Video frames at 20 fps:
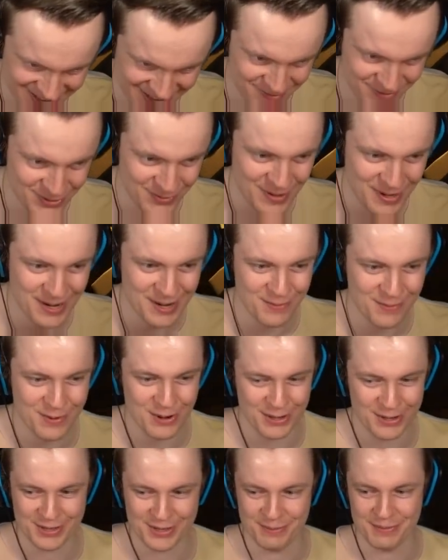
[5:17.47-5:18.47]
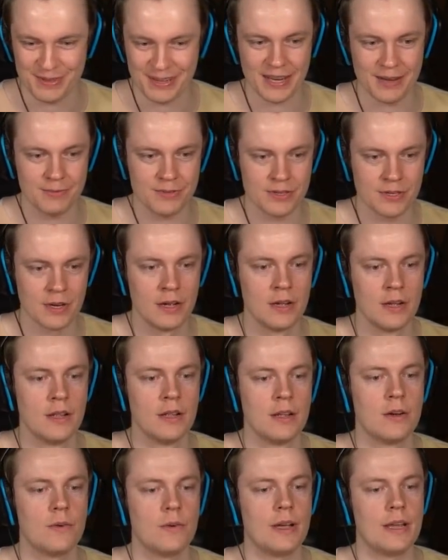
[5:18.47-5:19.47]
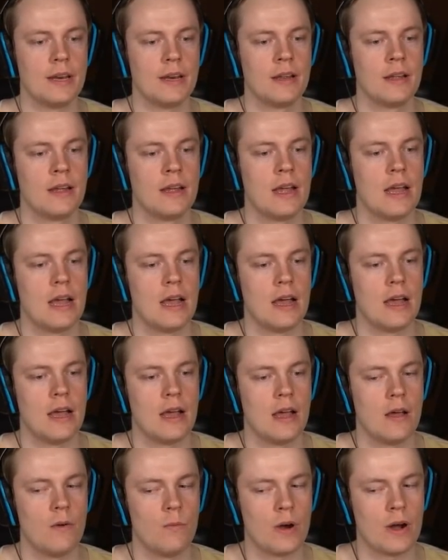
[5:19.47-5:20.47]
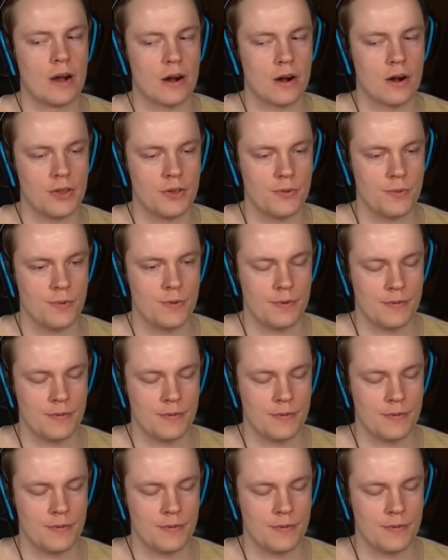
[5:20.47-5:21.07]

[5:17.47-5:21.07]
I swear it works sometimes. Wait. Where are you?